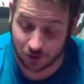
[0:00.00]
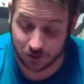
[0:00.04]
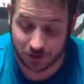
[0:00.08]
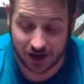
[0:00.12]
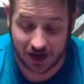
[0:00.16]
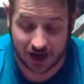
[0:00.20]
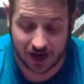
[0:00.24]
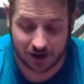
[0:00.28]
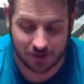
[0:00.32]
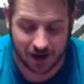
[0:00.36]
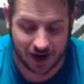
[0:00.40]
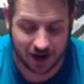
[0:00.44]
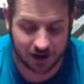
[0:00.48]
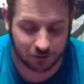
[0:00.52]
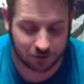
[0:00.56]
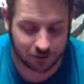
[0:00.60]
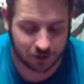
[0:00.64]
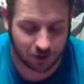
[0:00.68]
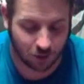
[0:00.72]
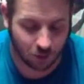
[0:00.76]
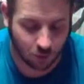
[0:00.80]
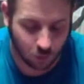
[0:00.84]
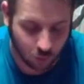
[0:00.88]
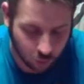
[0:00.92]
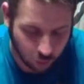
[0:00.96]
no name. I don't
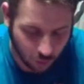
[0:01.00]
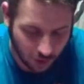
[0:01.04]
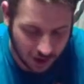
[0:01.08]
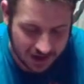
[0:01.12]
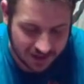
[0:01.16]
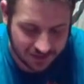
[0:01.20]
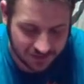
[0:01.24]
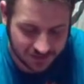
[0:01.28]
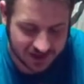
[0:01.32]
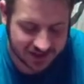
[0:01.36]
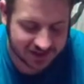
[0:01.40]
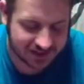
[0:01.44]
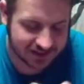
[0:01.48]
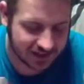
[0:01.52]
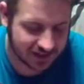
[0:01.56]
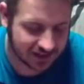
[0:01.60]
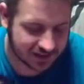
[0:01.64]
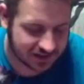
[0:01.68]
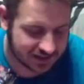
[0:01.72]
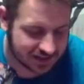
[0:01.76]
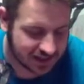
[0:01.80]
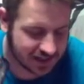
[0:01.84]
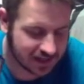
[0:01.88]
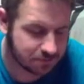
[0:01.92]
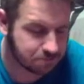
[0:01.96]
know what this
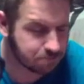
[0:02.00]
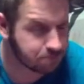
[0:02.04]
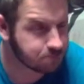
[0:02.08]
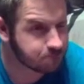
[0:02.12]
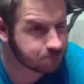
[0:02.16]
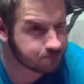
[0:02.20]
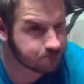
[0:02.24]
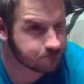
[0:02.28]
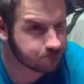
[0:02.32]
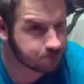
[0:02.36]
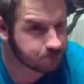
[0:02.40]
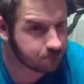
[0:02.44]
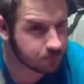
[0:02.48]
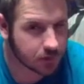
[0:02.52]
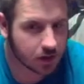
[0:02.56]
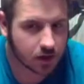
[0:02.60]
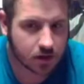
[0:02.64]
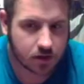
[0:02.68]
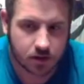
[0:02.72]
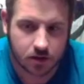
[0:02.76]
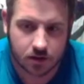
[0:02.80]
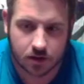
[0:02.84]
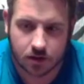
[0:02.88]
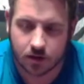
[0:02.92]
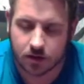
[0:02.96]
is. See.
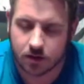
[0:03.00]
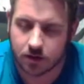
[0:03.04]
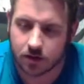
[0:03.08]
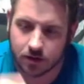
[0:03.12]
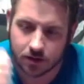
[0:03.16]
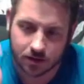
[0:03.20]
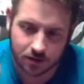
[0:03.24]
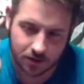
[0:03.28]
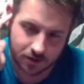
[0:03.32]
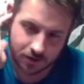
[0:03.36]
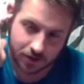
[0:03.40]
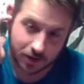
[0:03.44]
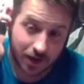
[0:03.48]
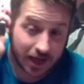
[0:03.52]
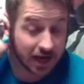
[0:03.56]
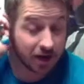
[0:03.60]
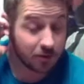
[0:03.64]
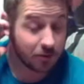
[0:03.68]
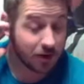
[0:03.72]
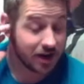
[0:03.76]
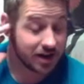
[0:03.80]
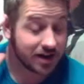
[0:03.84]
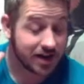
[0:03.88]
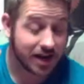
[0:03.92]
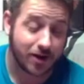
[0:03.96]

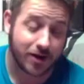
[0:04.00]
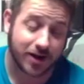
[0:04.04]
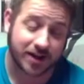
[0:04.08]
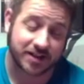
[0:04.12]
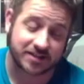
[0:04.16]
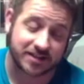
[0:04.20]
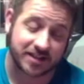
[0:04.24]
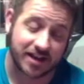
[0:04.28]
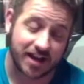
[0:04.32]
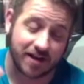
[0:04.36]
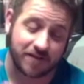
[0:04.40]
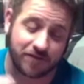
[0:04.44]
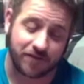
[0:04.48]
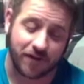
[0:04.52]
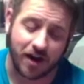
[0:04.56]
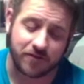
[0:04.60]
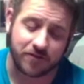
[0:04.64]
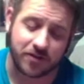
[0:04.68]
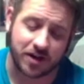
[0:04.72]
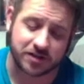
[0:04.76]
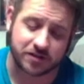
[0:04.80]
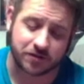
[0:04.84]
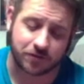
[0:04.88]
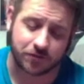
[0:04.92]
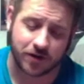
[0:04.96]
Anyway, now I can say I have Five
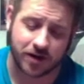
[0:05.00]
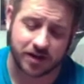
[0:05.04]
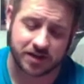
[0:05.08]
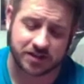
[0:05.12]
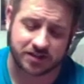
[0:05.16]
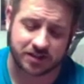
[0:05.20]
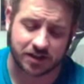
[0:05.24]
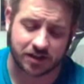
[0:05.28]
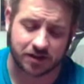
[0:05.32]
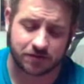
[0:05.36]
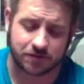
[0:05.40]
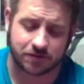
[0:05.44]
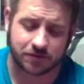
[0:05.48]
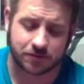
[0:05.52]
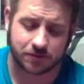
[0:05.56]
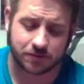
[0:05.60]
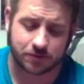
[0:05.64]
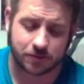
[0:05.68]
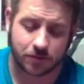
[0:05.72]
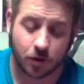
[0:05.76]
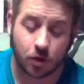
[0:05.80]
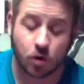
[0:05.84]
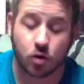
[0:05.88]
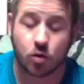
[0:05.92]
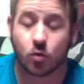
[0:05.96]
Nights at Freddy stuff.
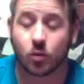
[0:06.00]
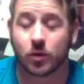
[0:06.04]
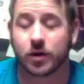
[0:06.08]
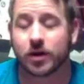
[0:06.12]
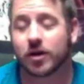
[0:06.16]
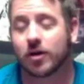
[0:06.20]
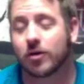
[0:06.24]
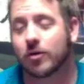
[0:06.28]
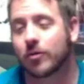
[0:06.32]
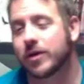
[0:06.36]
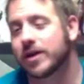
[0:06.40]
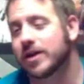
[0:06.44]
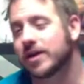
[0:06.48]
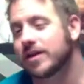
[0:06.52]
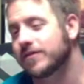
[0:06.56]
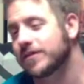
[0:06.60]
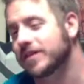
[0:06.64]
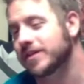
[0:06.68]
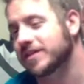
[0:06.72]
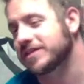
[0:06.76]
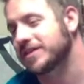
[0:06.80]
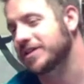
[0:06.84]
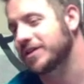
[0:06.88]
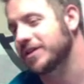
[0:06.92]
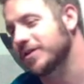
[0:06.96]
Ooh, you know what? We can give
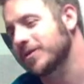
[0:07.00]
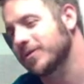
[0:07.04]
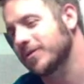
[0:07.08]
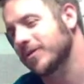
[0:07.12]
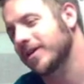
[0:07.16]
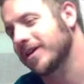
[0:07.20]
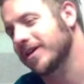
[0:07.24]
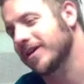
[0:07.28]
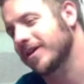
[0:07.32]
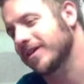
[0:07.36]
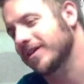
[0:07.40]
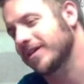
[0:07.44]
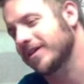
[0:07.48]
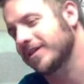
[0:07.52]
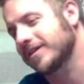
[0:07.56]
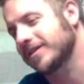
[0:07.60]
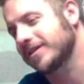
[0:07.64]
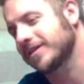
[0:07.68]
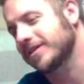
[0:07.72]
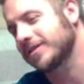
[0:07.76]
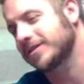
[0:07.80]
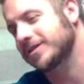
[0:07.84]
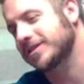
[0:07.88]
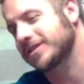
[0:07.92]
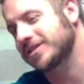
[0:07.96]
this to
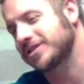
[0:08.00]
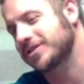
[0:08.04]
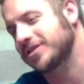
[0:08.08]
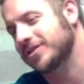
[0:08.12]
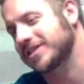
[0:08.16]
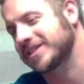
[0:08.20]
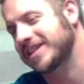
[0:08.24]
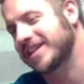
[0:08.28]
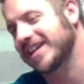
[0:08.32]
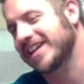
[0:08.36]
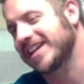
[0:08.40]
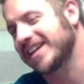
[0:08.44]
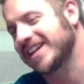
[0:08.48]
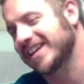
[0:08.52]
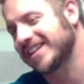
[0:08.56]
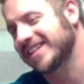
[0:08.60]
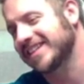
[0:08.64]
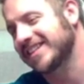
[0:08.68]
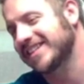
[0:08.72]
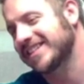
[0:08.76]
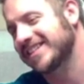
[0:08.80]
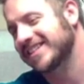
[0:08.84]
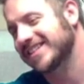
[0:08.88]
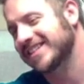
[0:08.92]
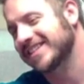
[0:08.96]
your sister's
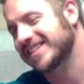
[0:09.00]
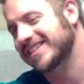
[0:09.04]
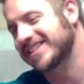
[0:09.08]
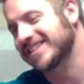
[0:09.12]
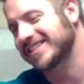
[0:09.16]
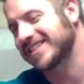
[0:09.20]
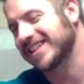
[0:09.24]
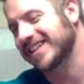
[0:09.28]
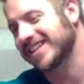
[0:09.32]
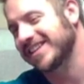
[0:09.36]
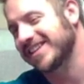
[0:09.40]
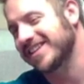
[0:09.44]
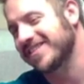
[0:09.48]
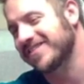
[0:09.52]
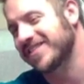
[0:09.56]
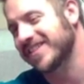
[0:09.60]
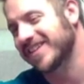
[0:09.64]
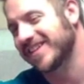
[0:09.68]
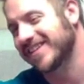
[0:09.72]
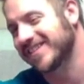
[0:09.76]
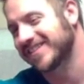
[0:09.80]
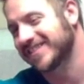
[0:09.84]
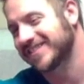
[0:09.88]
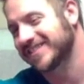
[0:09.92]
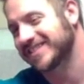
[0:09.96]
kids because they love
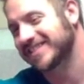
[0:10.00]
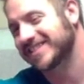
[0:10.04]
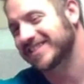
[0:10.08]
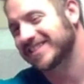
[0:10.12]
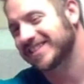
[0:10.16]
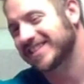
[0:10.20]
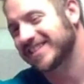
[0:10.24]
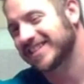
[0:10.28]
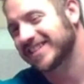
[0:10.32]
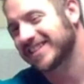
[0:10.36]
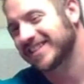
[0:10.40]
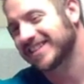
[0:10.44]
those.